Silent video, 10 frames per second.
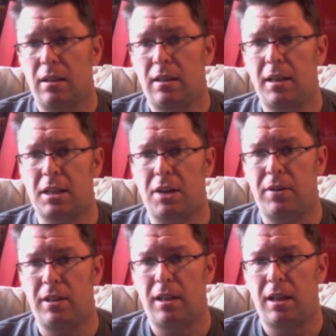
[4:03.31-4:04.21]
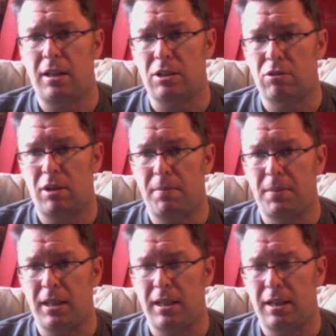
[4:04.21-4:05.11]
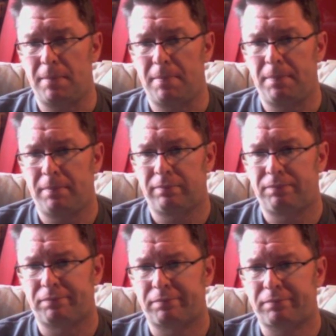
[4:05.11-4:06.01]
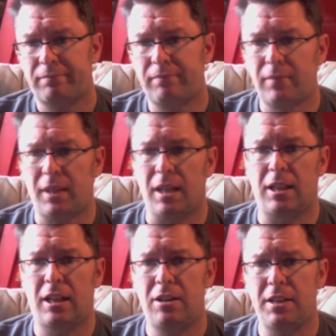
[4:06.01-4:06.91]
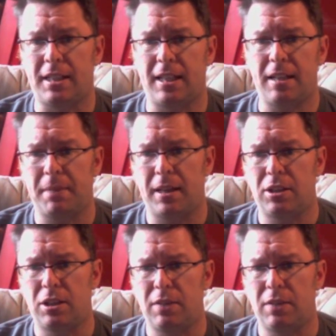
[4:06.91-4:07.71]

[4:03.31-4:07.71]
let's go on and describe the client setup and the server